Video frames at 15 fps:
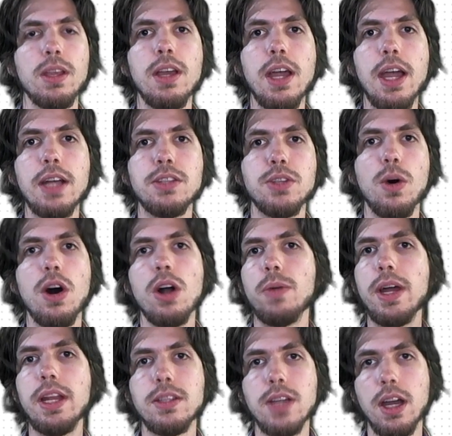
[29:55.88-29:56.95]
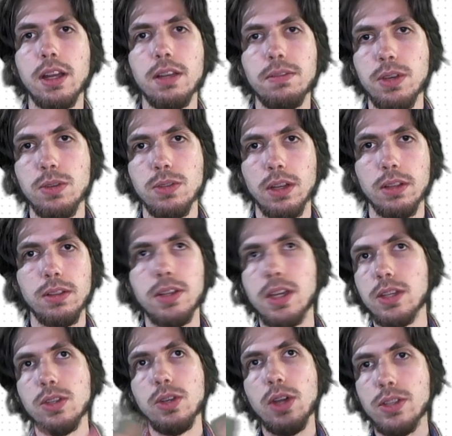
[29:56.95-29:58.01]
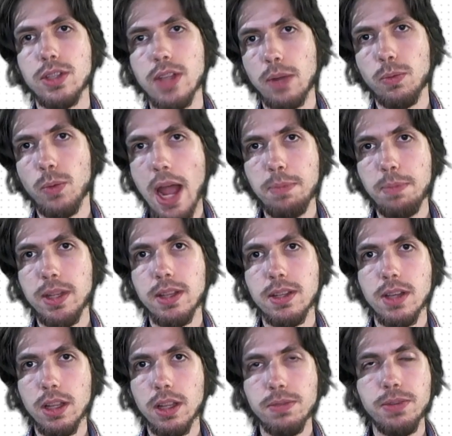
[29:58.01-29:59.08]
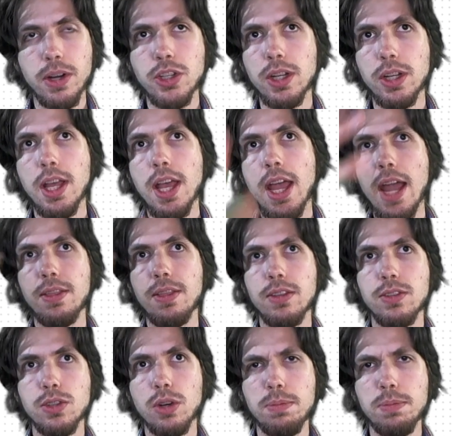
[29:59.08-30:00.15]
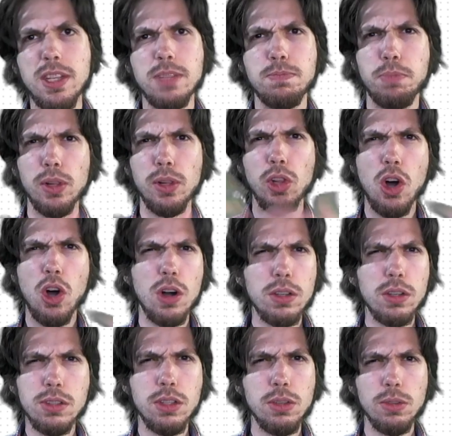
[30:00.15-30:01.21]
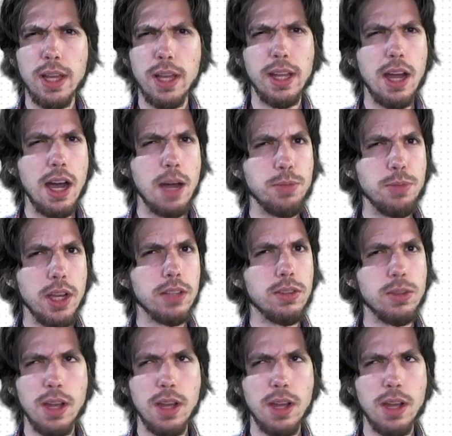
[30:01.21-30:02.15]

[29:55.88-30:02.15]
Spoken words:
And so already it's kind of confusing because it's like wrapped in this other function, and the script belongs to like an object. So